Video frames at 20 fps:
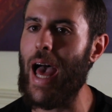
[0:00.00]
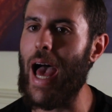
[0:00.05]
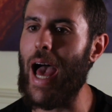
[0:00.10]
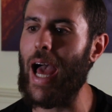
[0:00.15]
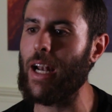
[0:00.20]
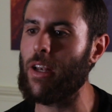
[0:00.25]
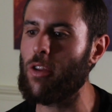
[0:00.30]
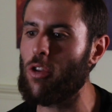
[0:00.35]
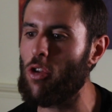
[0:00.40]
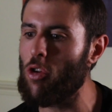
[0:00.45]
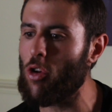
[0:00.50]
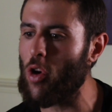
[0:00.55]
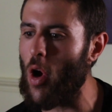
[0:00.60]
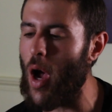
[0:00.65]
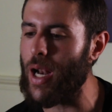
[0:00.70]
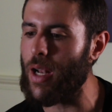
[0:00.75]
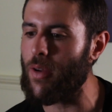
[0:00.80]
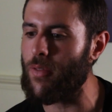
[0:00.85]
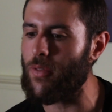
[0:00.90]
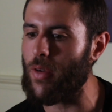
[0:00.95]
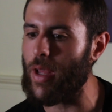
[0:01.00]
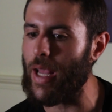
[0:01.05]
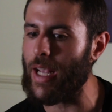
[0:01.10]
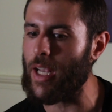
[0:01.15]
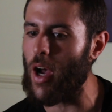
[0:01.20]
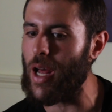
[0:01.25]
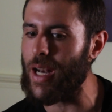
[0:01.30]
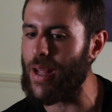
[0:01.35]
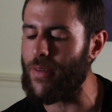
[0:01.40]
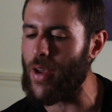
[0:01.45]
And it kind
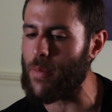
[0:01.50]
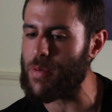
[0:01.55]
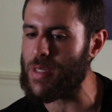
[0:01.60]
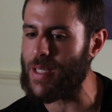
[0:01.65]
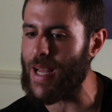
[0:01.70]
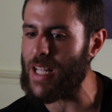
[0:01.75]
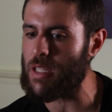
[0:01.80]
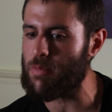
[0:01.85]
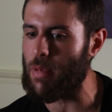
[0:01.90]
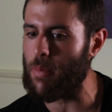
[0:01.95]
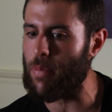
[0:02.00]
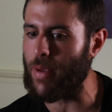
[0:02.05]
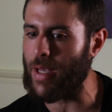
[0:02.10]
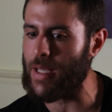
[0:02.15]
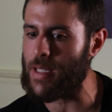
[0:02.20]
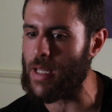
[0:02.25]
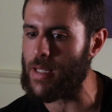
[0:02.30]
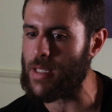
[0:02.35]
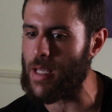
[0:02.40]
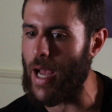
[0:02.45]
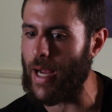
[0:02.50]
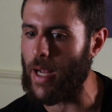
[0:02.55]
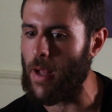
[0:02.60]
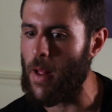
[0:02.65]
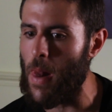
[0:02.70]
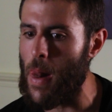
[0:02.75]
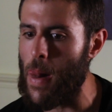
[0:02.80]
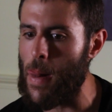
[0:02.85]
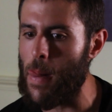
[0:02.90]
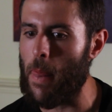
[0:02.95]
of upsets me because it's like,
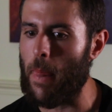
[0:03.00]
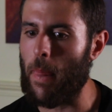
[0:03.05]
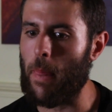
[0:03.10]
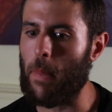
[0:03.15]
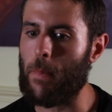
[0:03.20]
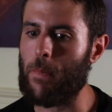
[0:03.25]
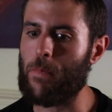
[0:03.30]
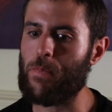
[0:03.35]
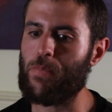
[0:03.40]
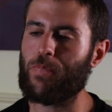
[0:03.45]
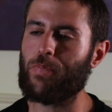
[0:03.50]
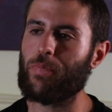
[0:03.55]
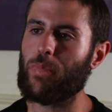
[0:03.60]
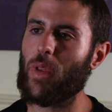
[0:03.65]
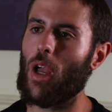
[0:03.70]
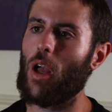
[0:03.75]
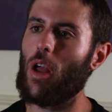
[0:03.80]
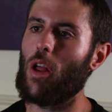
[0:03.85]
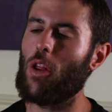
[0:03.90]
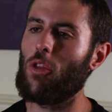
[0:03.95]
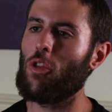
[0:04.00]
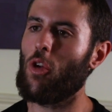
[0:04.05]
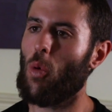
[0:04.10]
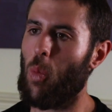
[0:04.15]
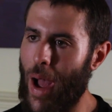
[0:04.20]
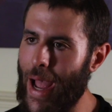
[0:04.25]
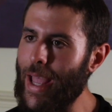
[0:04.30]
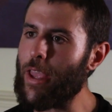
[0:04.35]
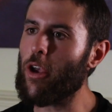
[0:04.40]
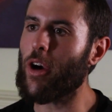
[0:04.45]
the
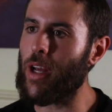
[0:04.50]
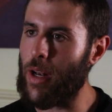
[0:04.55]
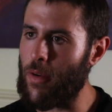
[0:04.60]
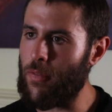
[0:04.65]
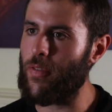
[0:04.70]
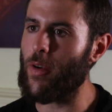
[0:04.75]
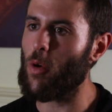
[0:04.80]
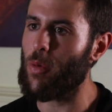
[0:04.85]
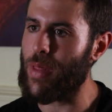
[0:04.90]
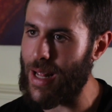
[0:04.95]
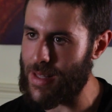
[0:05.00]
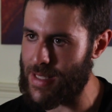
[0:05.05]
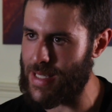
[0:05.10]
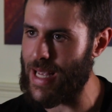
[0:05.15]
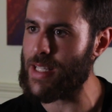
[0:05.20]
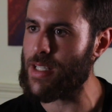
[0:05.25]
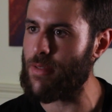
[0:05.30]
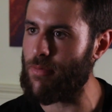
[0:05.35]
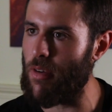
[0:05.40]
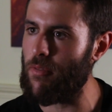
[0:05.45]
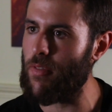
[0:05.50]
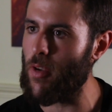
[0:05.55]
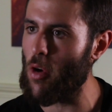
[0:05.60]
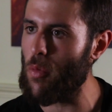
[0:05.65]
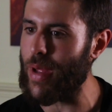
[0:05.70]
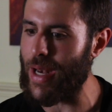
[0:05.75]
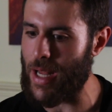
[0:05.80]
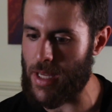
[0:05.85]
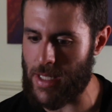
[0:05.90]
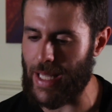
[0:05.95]
way you're going to feel that sense of
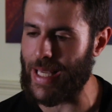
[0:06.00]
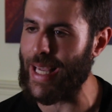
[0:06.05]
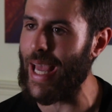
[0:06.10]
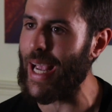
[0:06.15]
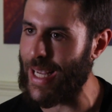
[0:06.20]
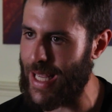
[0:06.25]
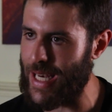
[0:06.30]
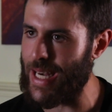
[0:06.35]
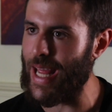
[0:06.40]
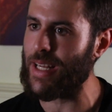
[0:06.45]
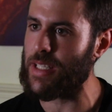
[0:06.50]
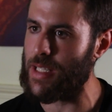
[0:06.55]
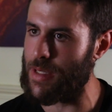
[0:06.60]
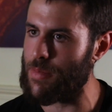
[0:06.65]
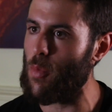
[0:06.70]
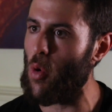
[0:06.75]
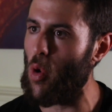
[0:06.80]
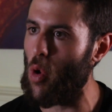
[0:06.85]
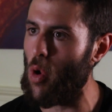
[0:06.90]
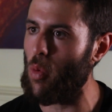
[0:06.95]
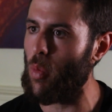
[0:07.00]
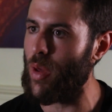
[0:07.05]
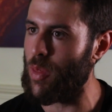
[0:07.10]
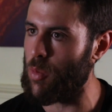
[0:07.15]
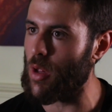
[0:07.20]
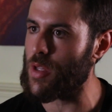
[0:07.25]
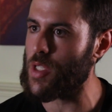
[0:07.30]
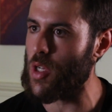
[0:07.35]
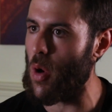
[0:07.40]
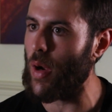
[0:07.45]
fulfillment is to get connected more with
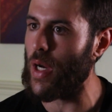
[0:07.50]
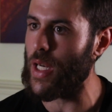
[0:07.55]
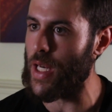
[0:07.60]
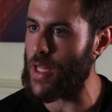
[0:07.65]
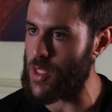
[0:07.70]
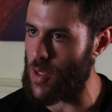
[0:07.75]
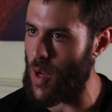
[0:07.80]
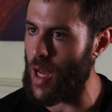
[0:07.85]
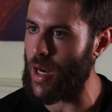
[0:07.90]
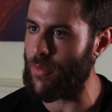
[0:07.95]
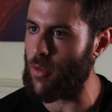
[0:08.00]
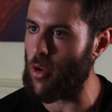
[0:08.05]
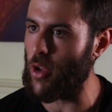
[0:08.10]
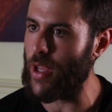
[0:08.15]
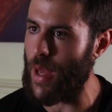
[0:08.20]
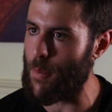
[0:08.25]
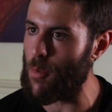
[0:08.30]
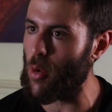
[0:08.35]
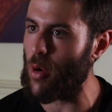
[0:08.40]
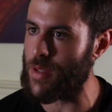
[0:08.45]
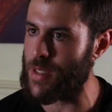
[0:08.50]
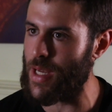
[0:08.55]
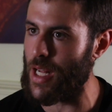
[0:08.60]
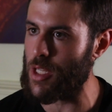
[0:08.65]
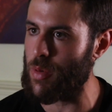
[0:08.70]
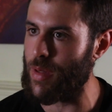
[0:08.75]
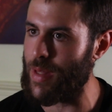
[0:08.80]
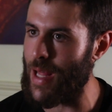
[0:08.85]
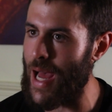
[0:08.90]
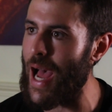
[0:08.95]
what's going on inside of you, get more in
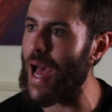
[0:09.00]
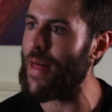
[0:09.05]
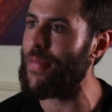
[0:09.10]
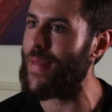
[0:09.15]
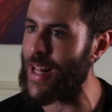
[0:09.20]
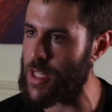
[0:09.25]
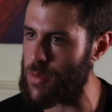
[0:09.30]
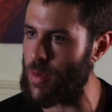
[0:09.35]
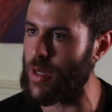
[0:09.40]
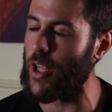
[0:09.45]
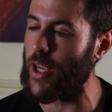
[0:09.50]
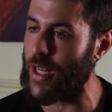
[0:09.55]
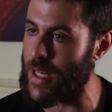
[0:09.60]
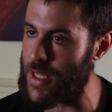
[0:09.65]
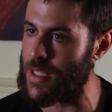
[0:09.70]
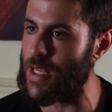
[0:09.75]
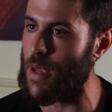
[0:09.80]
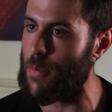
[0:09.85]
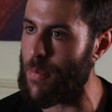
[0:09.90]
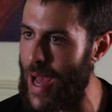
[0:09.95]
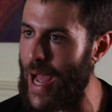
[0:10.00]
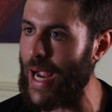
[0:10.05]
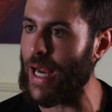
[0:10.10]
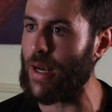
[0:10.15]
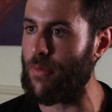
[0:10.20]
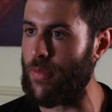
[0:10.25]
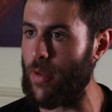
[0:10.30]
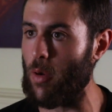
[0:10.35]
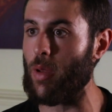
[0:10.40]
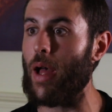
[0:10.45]
touch with that, and that's when you're going to sit back
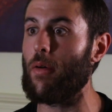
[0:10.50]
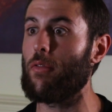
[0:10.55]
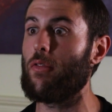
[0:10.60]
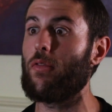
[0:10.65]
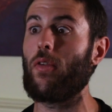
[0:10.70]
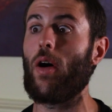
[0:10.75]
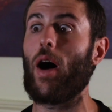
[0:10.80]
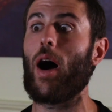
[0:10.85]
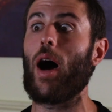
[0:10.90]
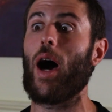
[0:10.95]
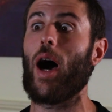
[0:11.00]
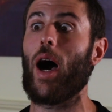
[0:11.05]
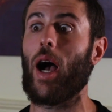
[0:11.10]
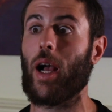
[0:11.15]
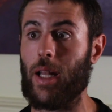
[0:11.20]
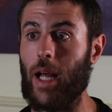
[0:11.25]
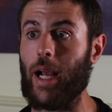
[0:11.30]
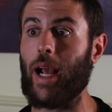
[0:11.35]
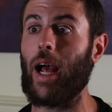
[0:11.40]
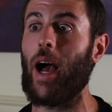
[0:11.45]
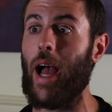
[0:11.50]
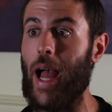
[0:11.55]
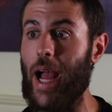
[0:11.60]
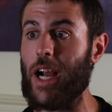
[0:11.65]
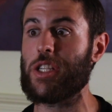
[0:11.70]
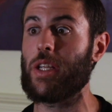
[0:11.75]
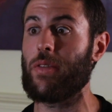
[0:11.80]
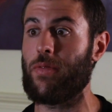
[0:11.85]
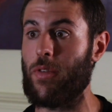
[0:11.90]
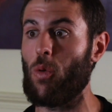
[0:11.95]
and feel like, fuck, like I
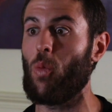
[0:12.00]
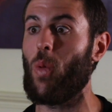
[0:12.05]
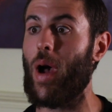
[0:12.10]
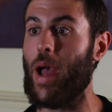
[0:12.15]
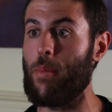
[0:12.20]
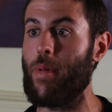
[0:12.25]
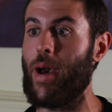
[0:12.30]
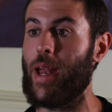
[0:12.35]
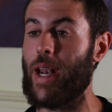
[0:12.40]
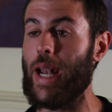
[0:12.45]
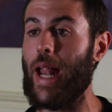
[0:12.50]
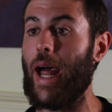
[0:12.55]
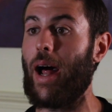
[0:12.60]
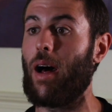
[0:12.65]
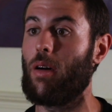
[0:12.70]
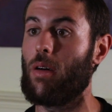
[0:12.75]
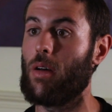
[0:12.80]
actually feel way better now.